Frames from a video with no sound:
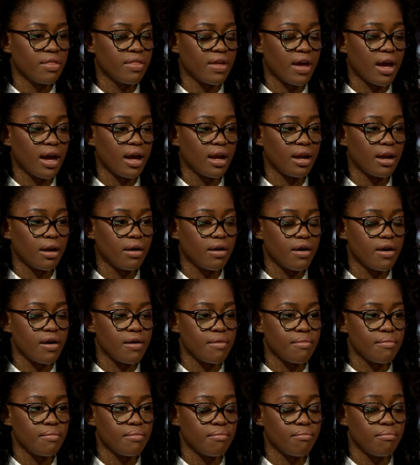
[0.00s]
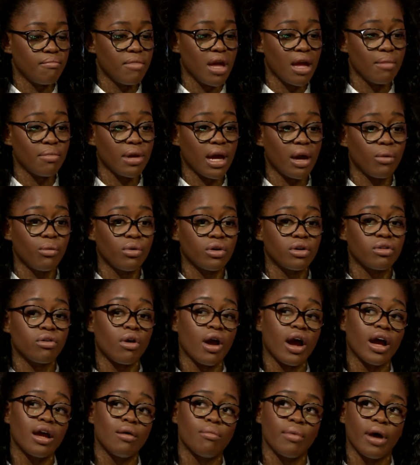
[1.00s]
that maybe I would
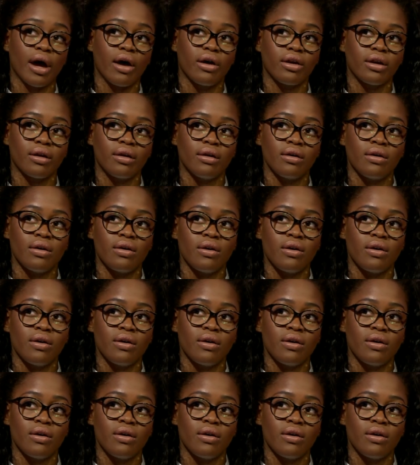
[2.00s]
cry about,